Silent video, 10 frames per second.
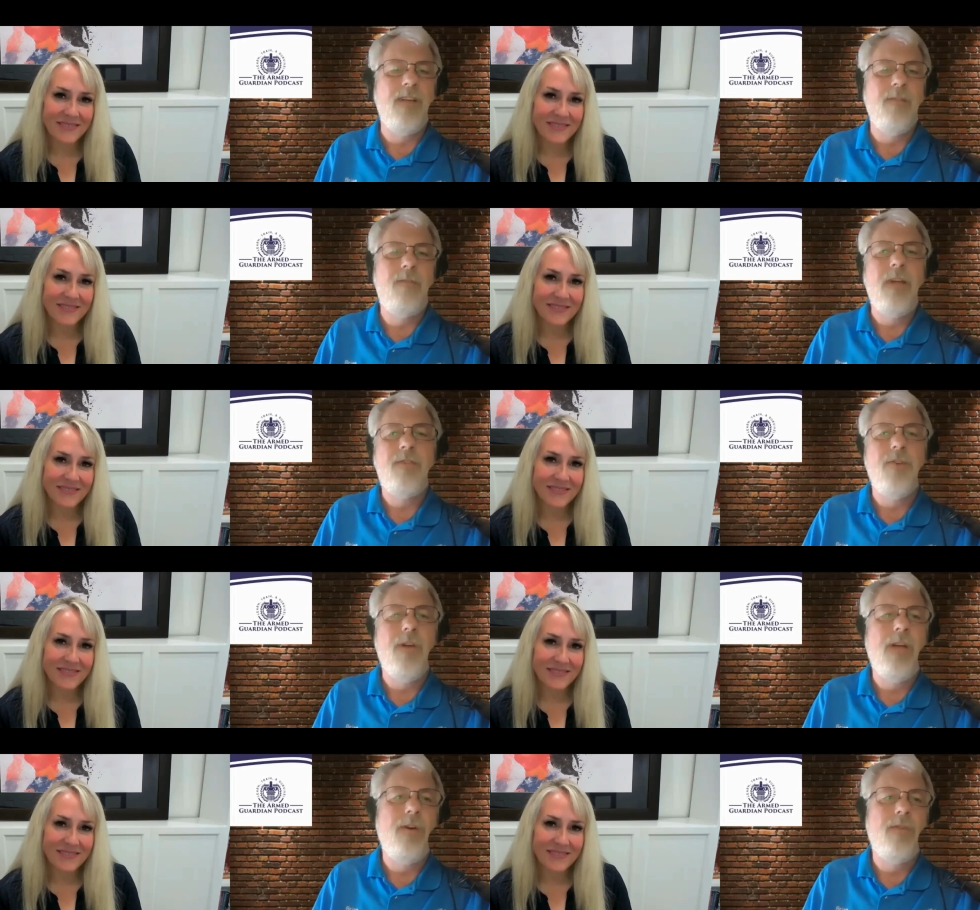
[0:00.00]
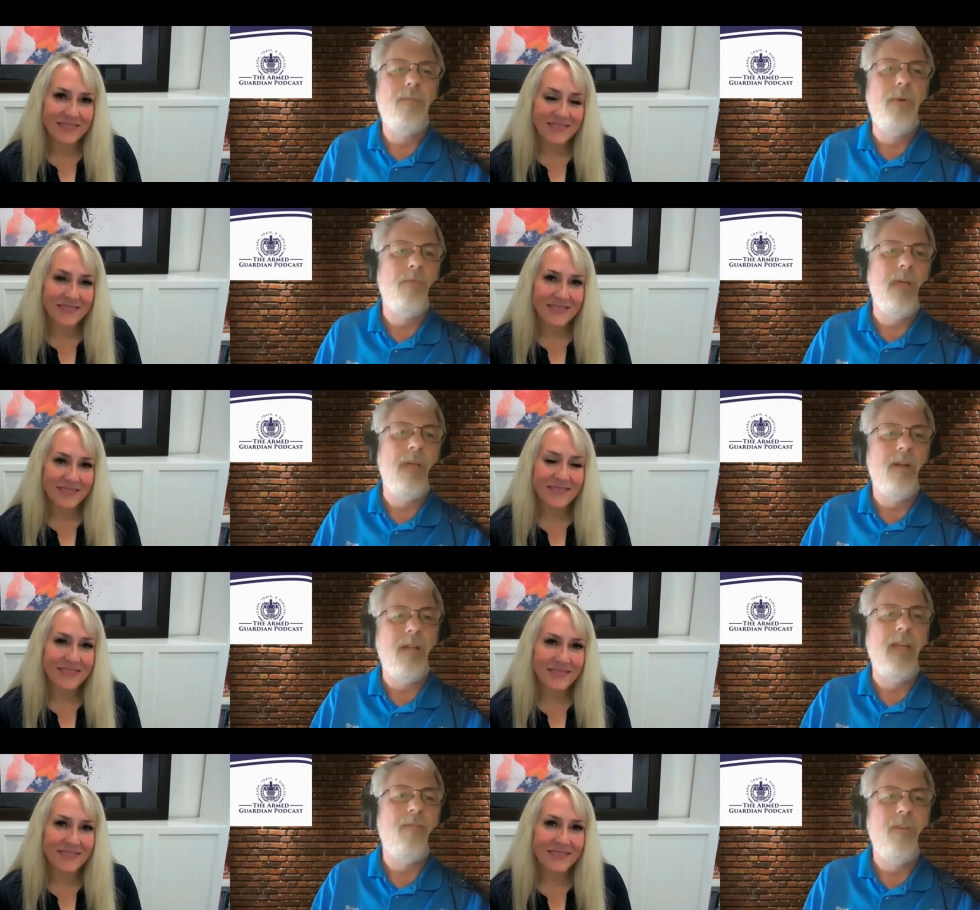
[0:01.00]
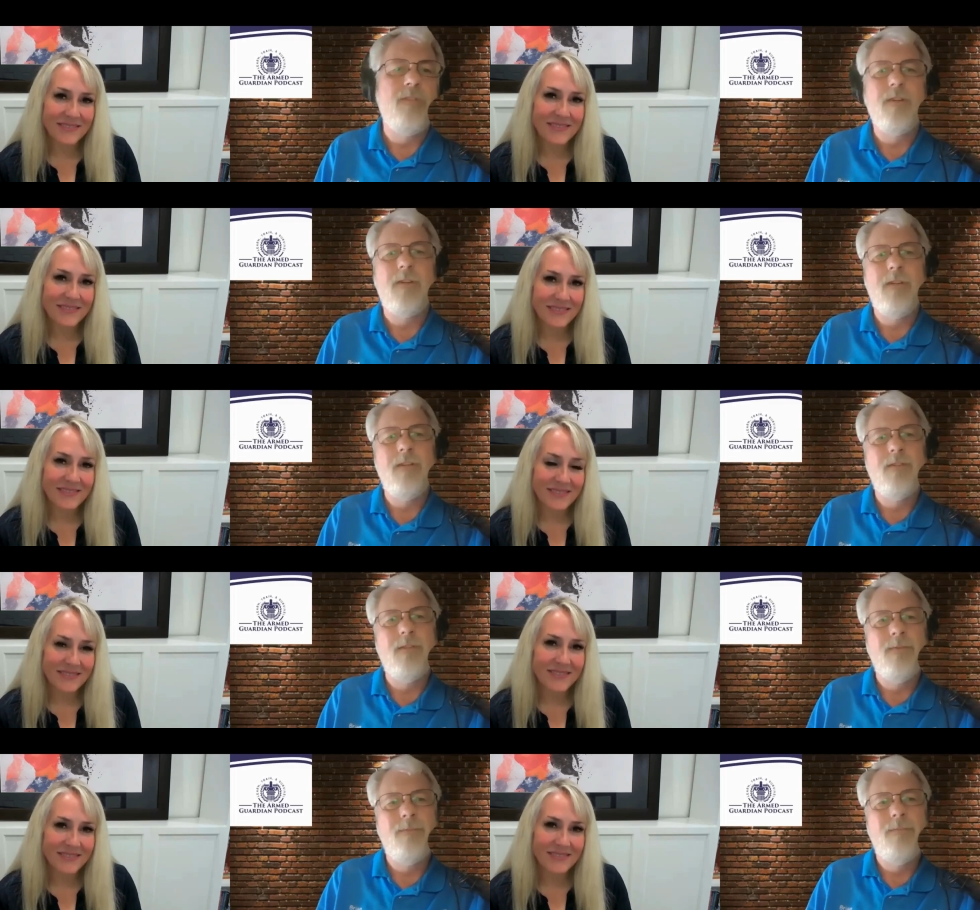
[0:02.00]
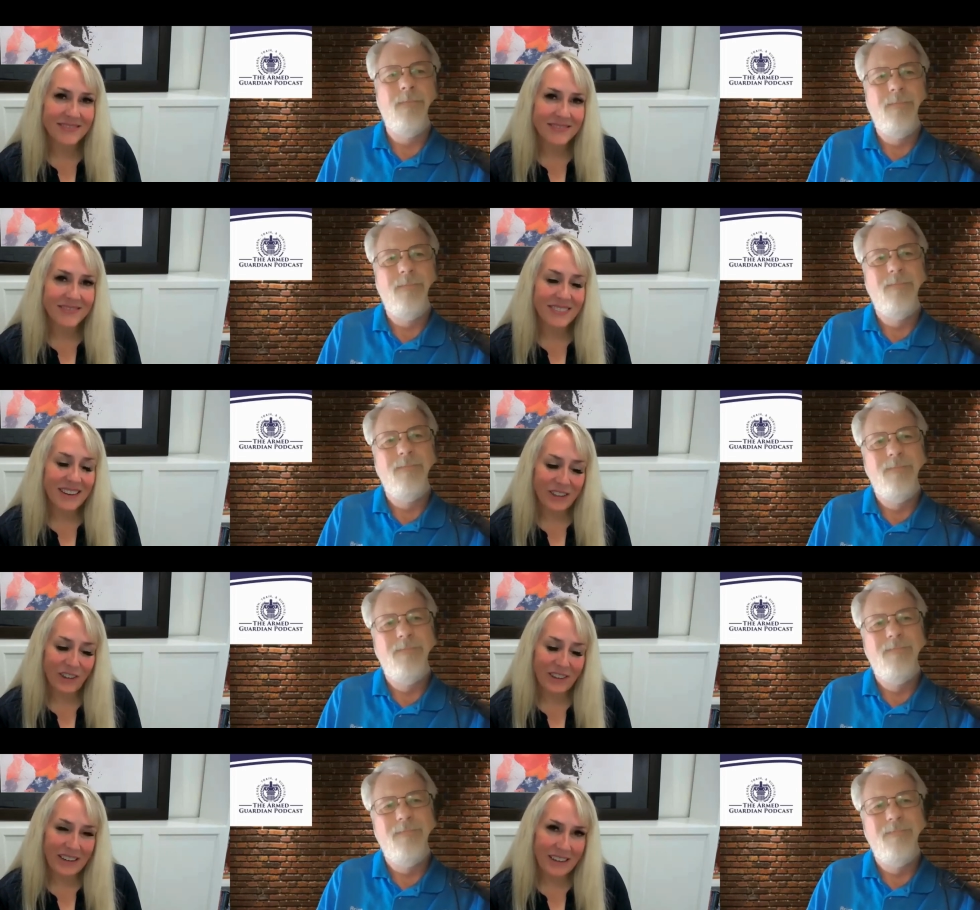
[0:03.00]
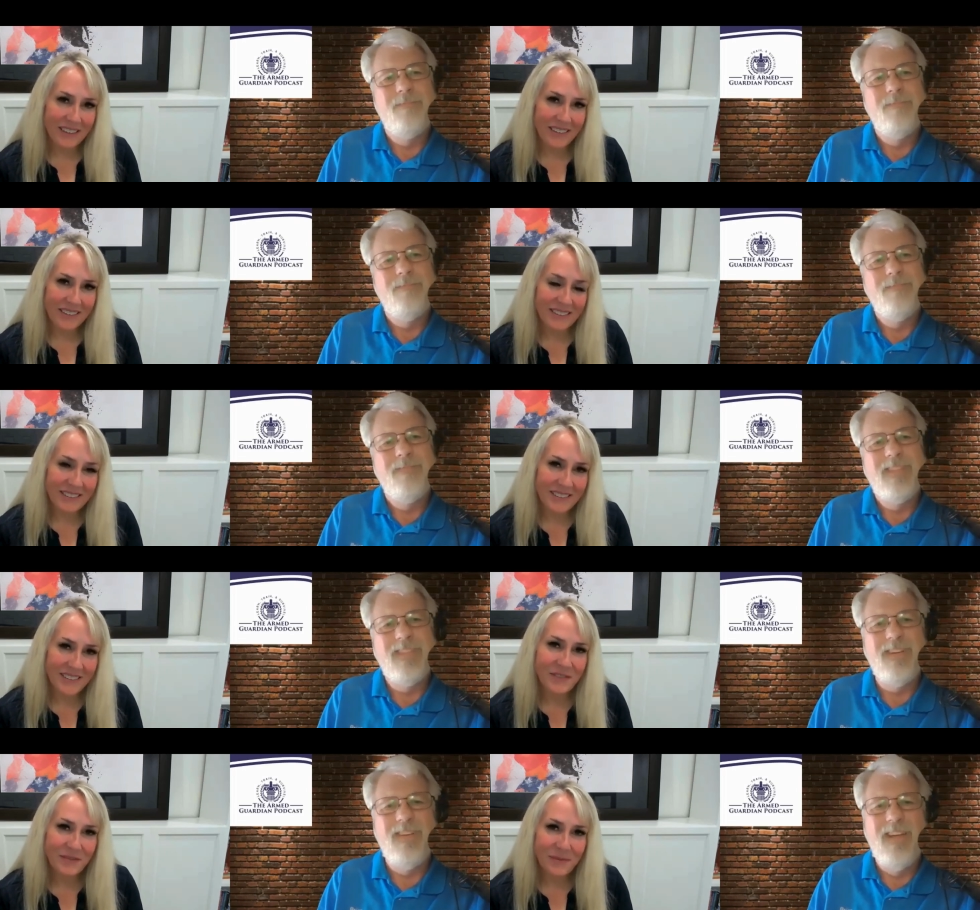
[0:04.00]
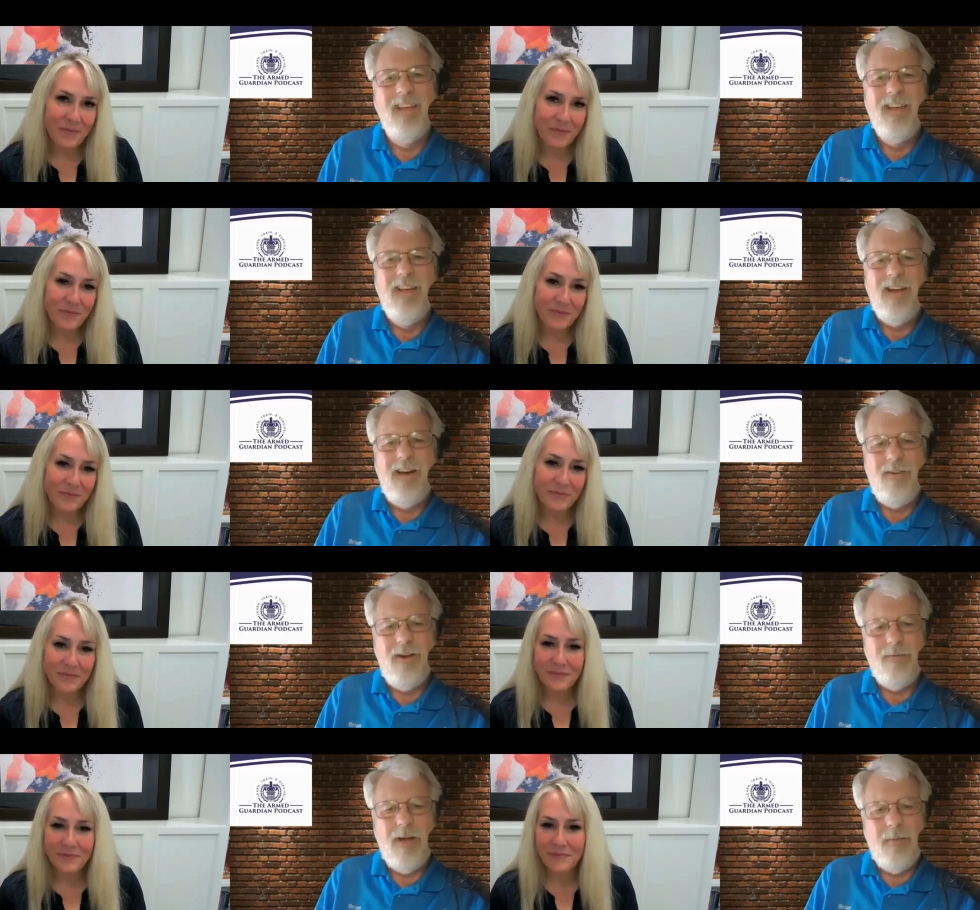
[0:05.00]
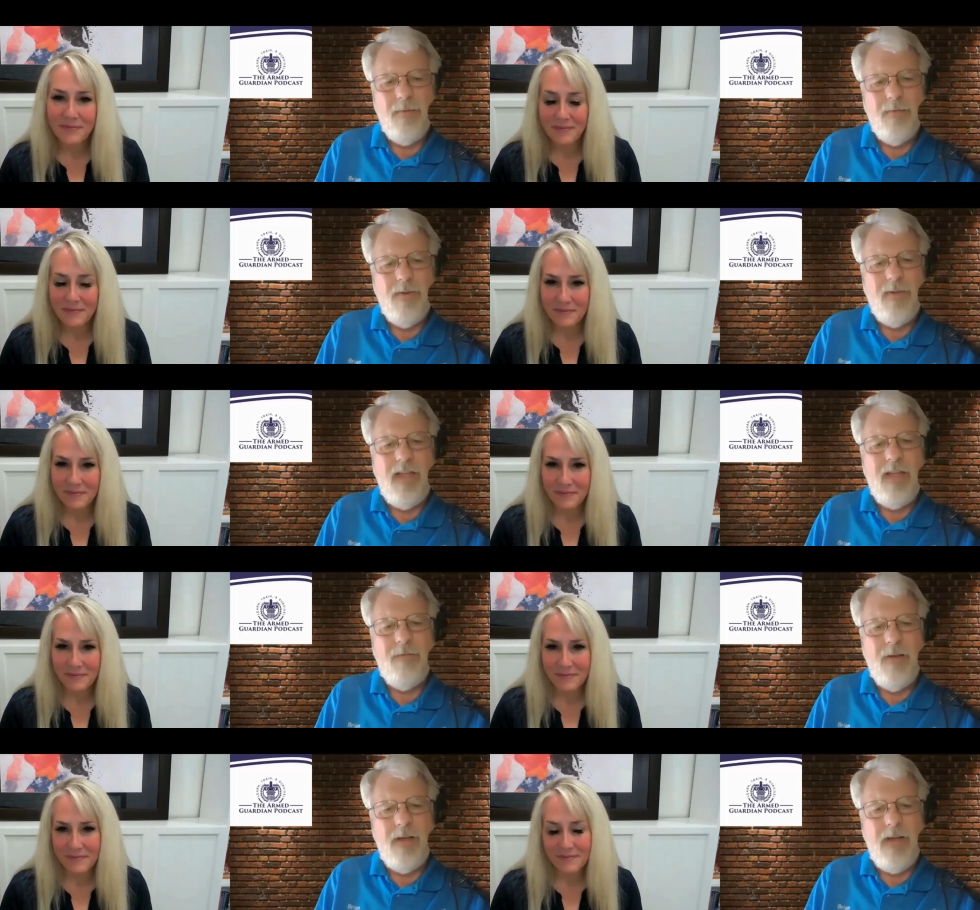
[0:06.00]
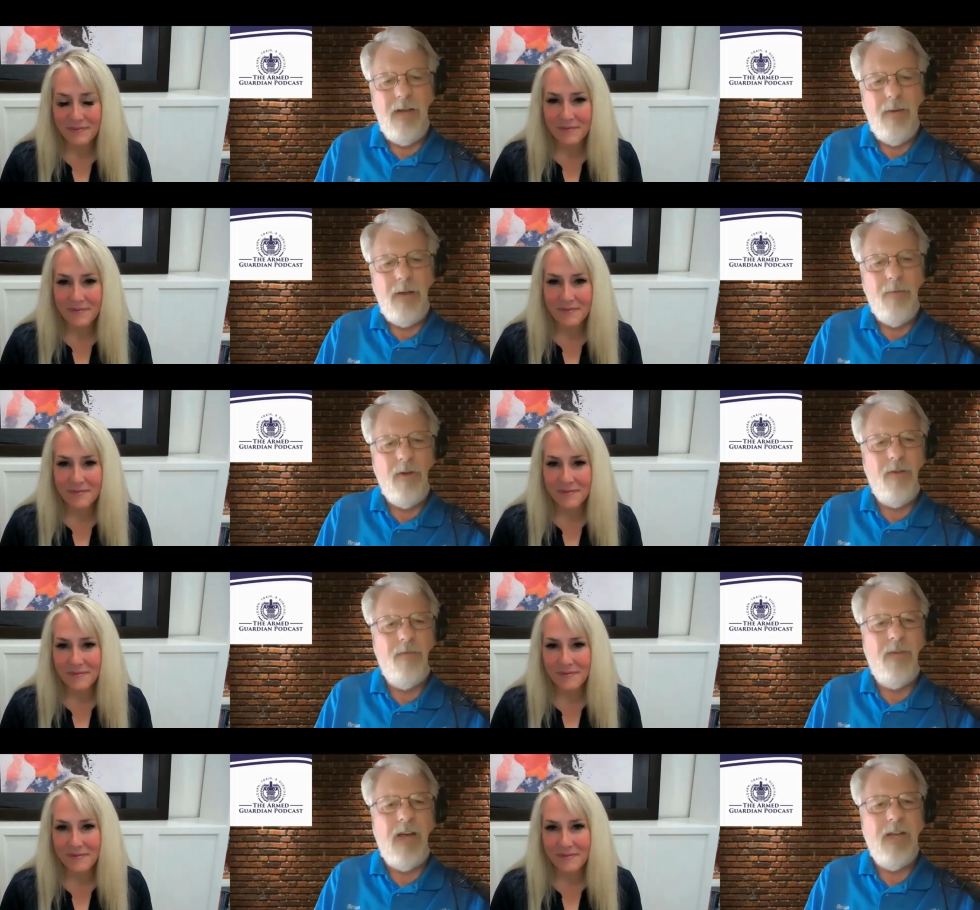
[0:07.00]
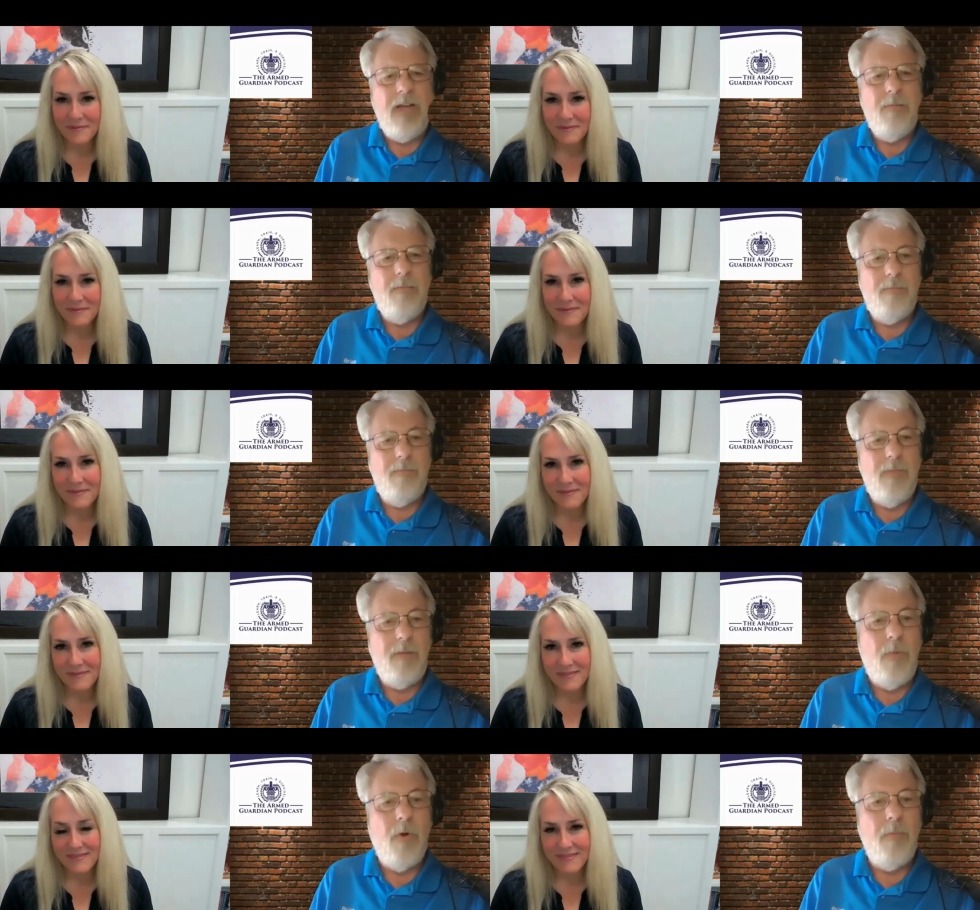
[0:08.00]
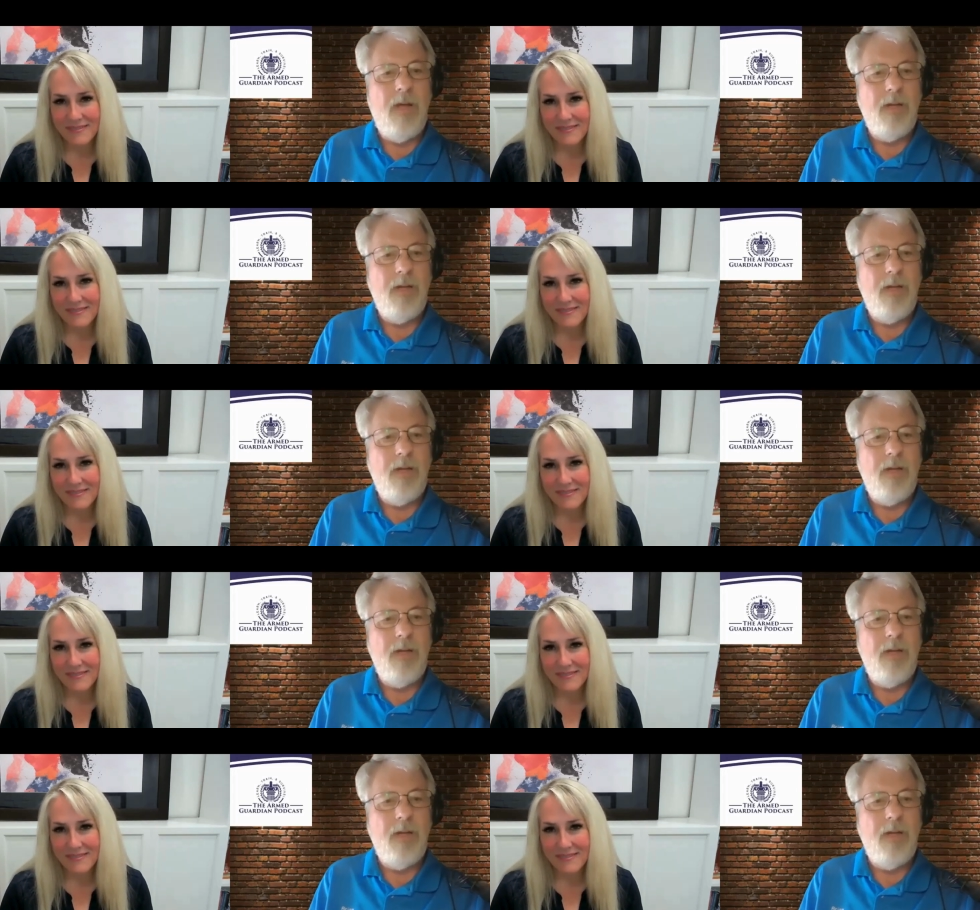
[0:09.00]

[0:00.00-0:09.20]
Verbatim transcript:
Speaker 1: to affect your health, both mentally and physically. So,
Speaker 2: agreed.
Speaker 1: So, all right, Robin. Well, if uh, anybody wanted to find out more about